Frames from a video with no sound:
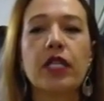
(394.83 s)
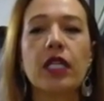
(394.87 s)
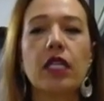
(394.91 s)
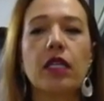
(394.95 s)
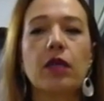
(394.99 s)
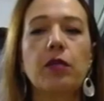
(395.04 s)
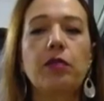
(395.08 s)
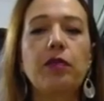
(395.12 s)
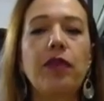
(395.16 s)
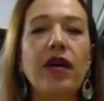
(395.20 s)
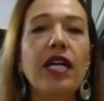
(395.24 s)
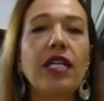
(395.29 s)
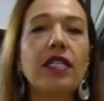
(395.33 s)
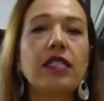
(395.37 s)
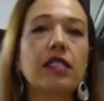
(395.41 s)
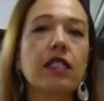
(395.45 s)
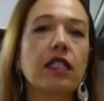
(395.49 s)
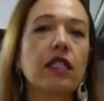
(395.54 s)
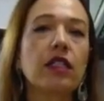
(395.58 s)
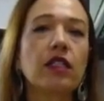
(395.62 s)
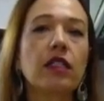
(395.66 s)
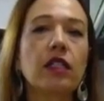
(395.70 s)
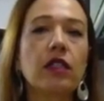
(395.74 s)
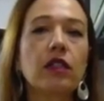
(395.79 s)
But
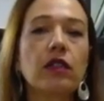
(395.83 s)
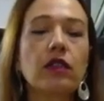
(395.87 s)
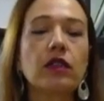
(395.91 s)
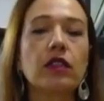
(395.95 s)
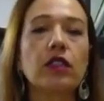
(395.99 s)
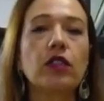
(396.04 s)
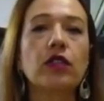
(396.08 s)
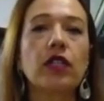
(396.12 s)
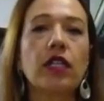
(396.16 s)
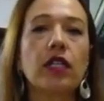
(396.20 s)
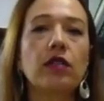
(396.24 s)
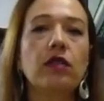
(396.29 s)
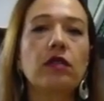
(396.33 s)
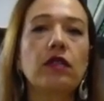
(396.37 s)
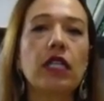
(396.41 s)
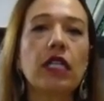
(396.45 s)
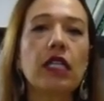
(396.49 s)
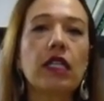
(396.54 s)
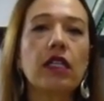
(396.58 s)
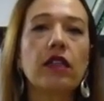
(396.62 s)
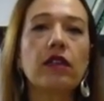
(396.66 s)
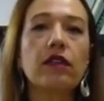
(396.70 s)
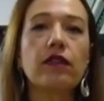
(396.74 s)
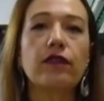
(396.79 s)
you can
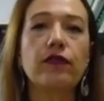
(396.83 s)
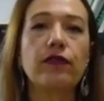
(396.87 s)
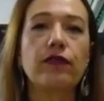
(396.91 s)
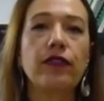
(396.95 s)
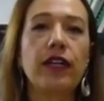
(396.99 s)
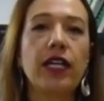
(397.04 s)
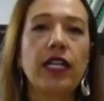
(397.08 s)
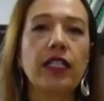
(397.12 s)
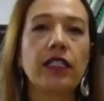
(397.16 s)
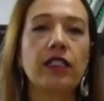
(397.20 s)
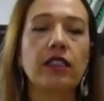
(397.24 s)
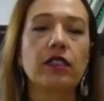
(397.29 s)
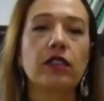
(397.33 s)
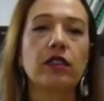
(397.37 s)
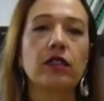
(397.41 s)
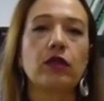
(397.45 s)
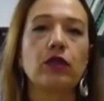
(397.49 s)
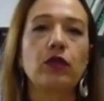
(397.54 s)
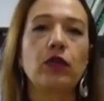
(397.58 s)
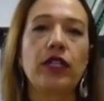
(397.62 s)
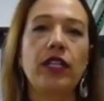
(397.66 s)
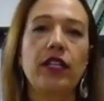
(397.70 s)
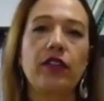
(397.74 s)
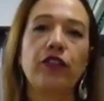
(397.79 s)
really find
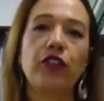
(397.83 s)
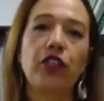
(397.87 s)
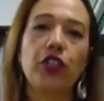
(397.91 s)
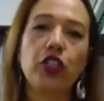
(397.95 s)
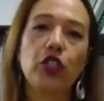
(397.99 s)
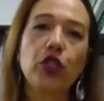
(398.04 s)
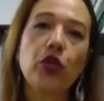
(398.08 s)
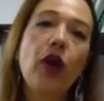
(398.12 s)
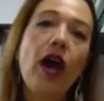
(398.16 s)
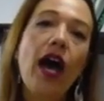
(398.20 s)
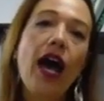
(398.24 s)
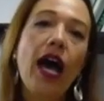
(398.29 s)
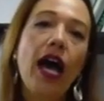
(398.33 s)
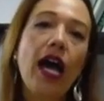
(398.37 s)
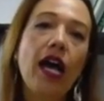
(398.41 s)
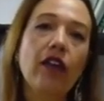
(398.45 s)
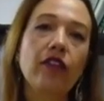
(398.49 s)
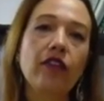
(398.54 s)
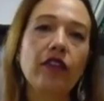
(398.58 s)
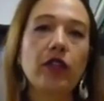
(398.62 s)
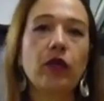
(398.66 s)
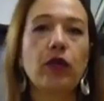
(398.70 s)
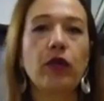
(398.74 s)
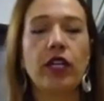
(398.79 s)
whatever you
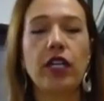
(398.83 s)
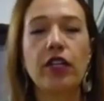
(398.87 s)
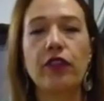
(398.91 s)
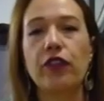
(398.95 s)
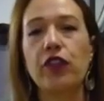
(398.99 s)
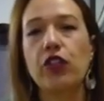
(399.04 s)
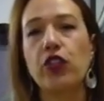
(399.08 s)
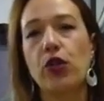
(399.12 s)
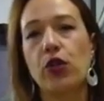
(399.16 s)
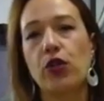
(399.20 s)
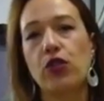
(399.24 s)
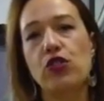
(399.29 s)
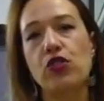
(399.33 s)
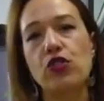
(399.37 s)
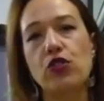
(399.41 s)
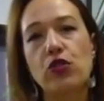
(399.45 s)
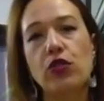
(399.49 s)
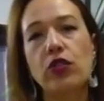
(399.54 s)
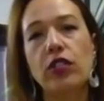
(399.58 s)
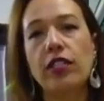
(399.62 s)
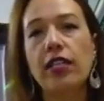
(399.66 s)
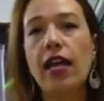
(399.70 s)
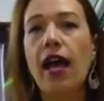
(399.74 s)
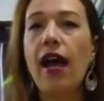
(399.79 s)
have and whatever your
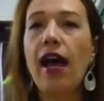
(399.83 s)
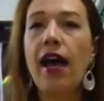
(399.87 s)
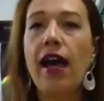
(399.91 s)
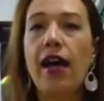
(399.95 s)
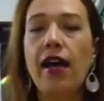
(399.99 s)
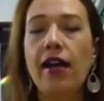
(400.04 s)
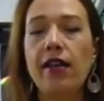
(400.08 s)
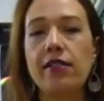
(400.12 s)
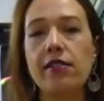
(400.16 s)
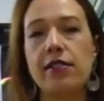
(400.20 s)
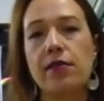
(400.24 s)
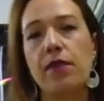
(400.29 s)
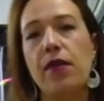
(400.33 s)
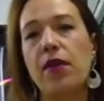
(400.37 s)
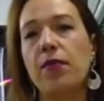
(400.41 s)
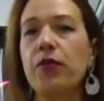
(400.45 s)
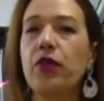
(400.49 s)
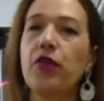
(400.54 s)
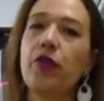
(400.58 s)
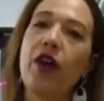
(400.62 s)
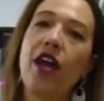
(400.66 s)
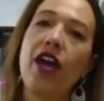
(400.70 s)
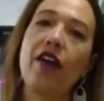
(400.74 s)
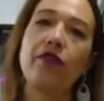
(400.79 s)
student has. Maybe
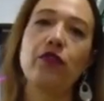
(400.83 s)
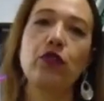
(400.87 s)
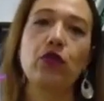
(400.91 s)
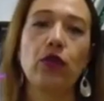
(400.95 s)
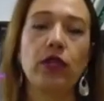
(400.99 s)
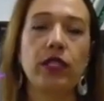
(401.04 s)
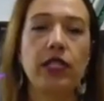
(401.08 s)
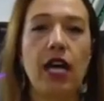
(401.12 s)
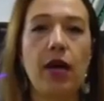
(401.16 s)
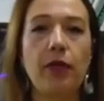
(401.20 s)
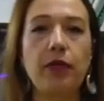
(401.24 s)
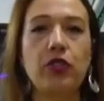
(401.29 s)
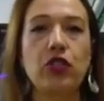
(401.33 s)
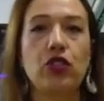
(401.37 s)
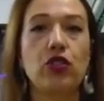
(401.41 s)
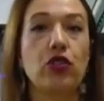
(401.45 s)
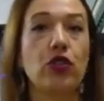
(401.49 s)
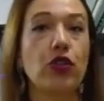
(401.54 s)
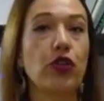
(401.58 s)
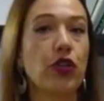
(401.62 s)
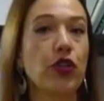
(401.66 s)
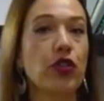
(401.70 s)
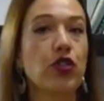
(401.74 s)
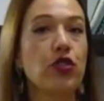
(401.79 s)
you have to adapt to
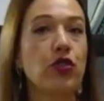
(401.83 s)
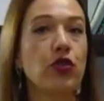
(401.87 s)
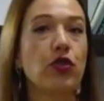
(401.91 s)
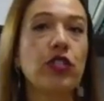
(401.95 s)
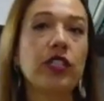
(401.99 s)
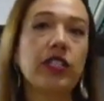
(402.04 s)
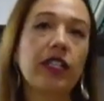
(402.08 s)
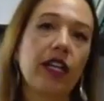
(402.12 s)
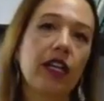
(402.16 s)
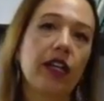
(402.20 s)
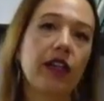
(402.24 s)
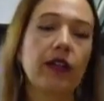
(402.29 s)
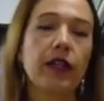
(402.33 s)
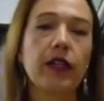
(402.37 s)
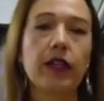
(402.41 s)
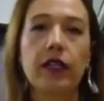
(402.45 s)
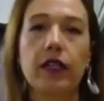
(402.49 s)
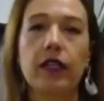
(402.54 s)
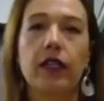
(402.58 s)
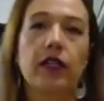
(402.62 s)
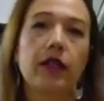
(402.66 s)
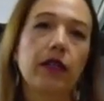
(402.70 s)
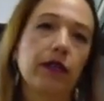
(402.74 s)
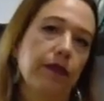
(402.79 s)
your student. They're
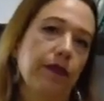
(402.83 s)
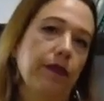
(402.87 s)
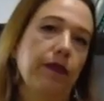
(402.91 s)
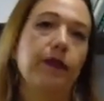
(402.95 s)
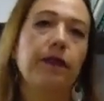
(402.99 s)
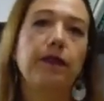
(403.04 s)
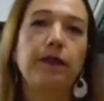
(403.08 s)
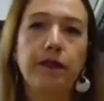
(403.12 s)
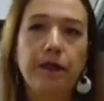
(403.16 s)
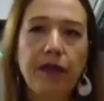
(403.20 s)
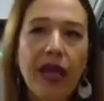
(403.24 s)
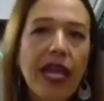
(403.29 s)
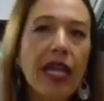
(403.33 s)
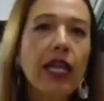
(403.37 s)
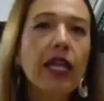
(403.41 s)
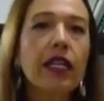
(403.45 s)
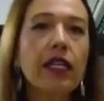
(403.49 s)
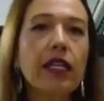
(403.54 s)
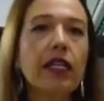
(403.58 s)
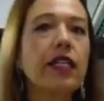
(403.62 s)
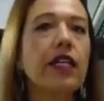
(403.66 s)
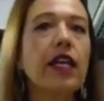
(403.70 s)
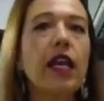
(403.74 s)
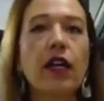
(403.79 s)
mainly
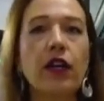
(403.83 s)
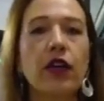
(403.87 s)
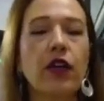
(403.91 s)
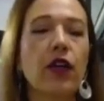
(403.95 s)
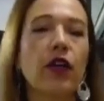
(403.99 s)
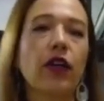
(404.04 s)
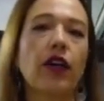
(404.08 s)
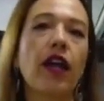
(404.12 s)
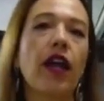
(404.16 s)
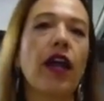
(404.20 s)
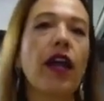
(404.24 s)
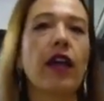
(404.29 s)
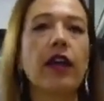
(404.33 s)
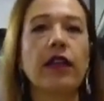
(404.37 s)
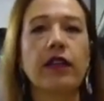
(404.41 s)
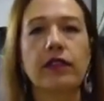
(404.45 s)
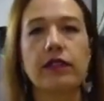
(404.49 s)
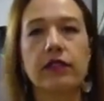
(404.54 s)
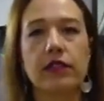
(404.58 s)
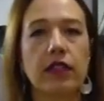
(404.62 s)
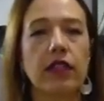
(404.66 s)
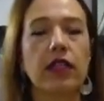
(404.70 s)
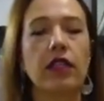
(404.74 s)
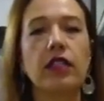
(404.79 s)
younger,
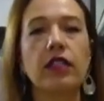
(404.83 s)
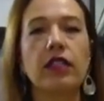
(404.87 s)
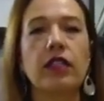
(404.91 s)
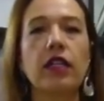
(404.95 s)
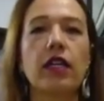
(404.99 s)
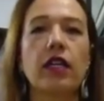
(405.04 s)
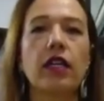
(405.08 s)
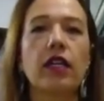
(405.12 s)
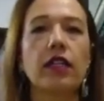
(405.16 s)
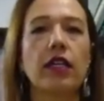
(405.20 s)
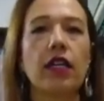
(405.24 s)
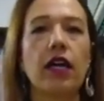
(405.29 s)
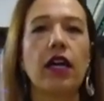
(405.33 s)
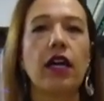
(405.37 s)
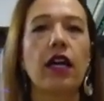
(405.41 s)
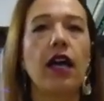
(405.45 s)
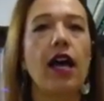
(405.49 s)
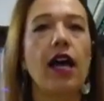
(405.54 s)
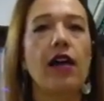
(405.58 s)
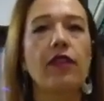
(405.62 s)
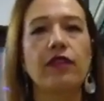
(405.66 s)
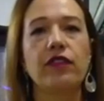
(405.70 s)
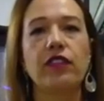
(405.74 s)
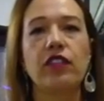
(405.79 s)
and they're gonna
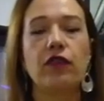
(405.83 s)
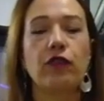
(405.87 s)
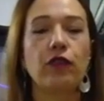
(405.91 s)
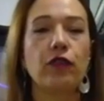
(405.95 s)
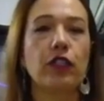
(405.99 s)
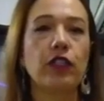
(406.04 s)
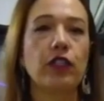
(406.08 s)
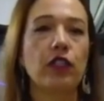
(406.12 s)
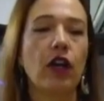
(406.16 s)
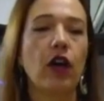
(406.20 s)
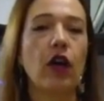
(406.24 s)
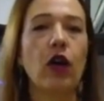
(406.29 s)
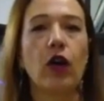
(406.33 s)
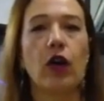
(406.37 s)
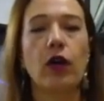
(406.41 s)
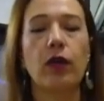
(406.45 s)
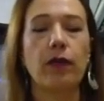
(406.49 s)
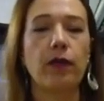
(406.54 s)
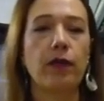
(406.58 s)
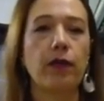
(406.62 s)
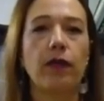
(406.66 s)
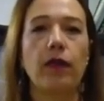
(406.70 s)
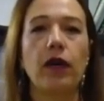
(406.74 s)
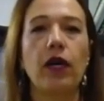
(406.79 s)
have different
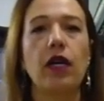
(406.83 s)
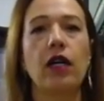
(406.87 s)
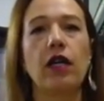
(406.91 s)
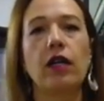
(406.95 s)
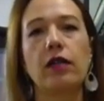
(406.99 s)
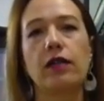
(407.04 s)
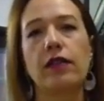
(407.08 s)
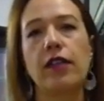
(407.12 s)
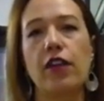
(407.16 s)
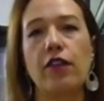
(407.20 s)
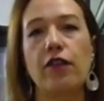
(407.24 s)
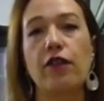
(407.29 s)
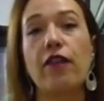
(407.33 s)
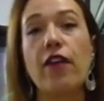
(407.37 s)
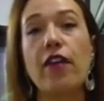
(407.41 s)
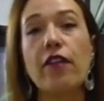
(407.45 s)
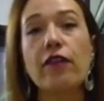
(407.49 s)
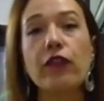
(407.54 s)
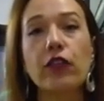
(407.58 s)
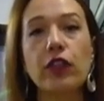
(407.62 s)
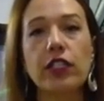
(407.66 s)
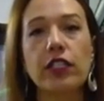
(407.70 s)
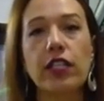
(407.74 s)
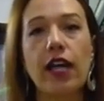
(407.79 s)
or their
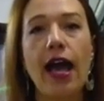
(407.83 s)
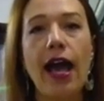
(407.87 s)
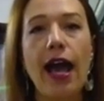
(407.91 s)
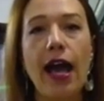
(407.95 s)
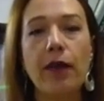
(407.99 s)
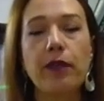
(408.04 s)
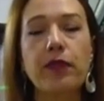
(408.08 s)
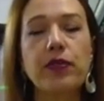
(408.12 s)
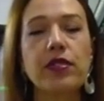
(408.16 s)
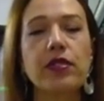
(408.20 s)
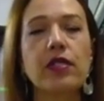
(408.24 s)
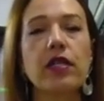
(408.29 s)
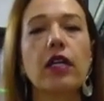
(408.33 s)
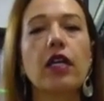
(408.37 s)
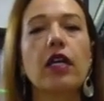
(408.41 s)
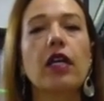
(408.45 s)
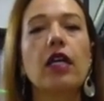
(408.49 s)
favorite apps.